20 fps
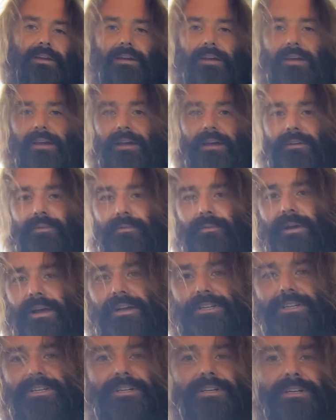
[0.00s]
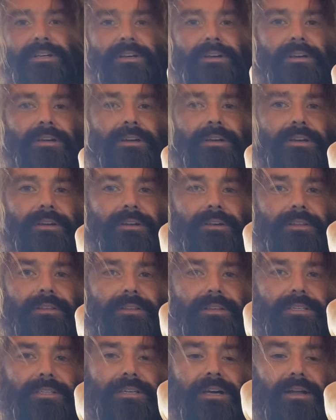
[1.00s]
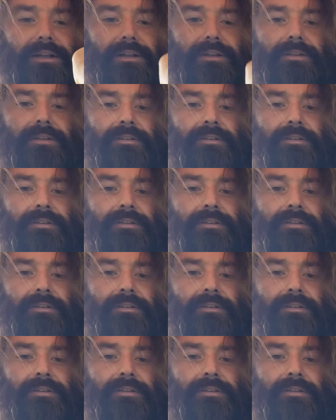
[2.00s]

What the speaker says: and Resh, the sun.